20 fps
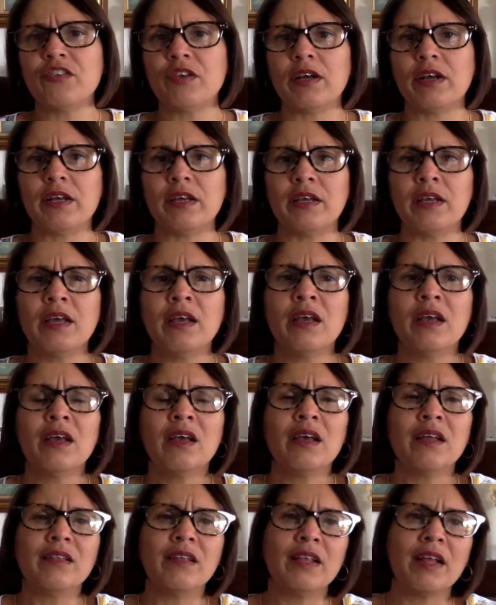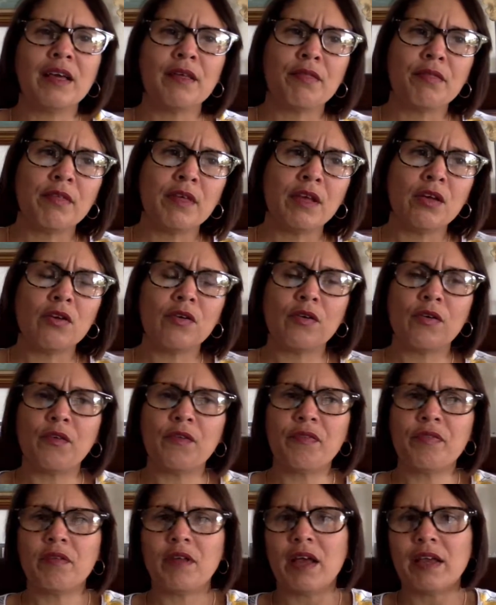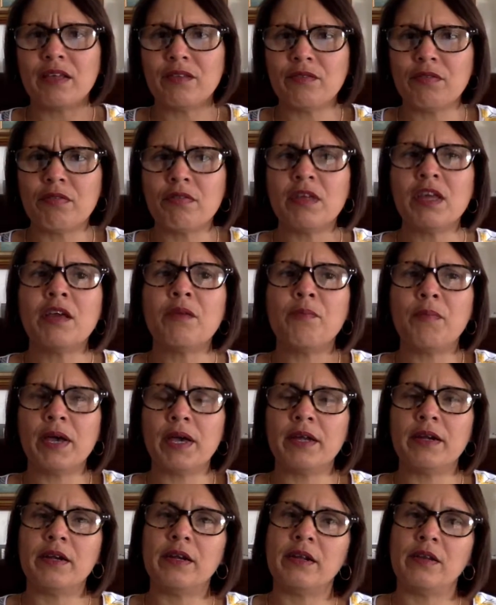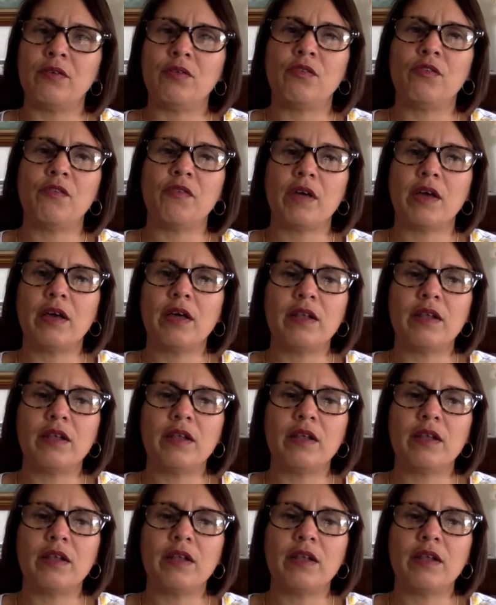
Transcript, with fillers: I then I think of I could think better and all of that,